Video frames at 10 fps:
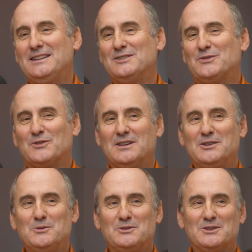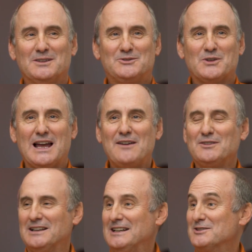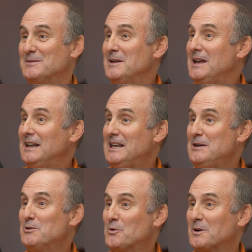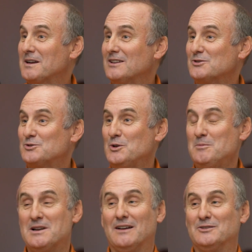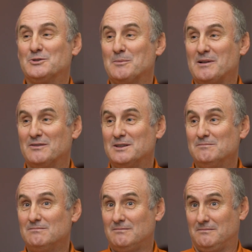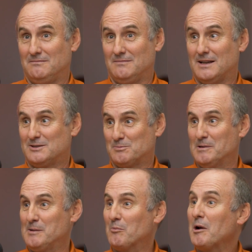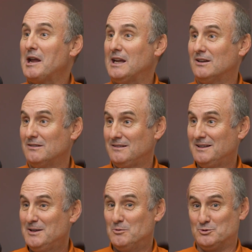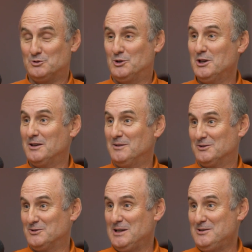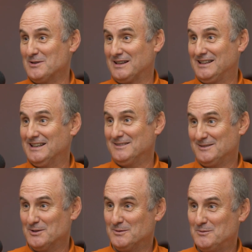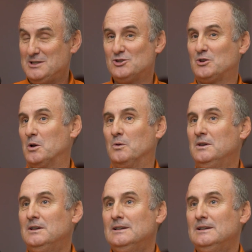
had this friend who was a travel agent, and he would organize a scuba diving trip every spring break, which is good as a teacher. I could get and go to. We just go,